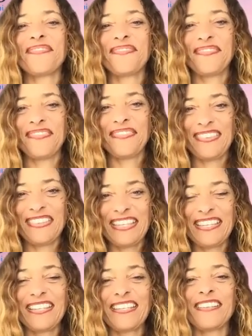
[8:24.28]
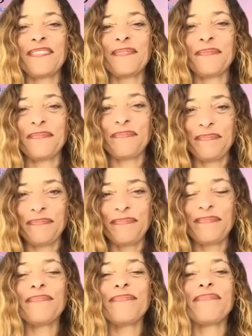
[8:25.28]

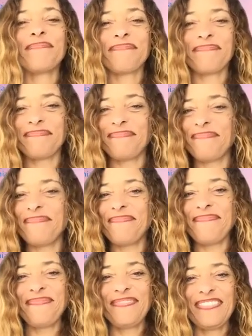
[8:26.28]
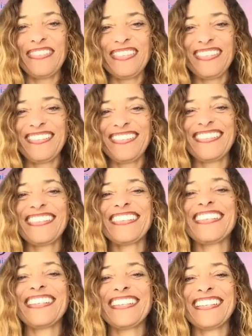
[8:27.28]

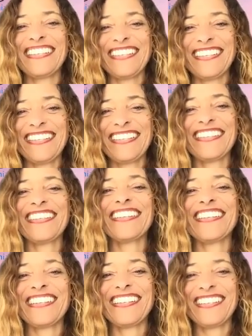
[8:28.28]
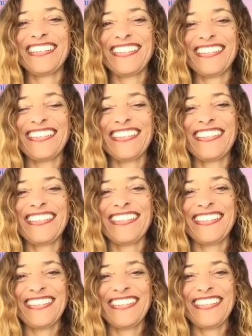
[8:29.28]

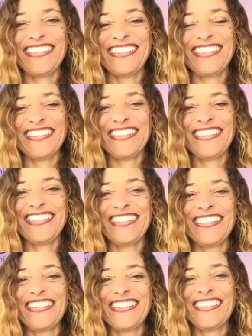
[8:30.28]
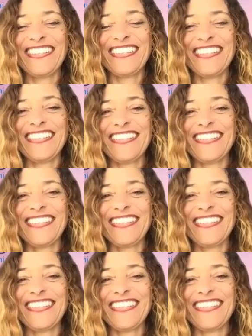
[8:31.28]
The person shown says nothing.